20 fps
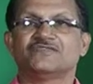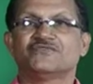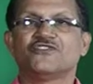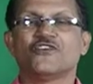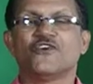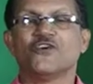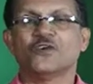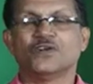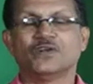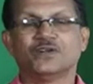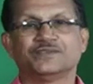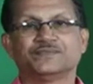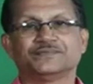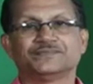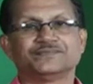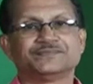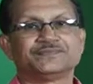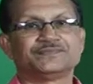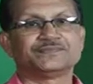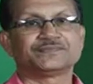fall.
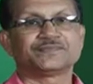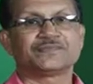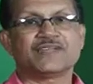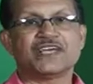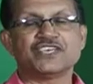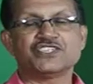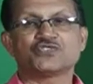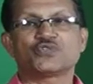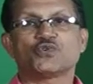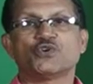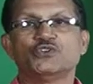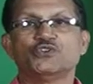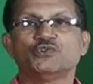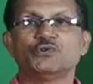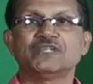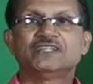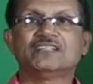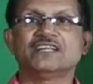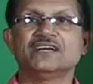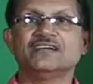I saw you
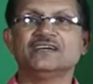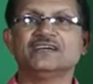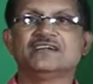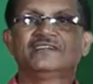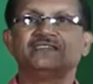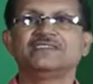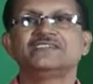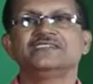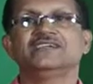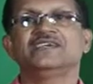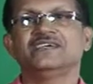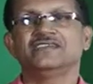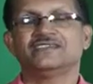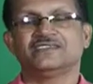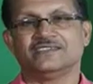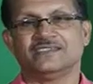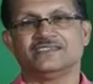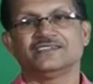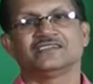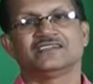at the
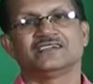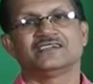theatre.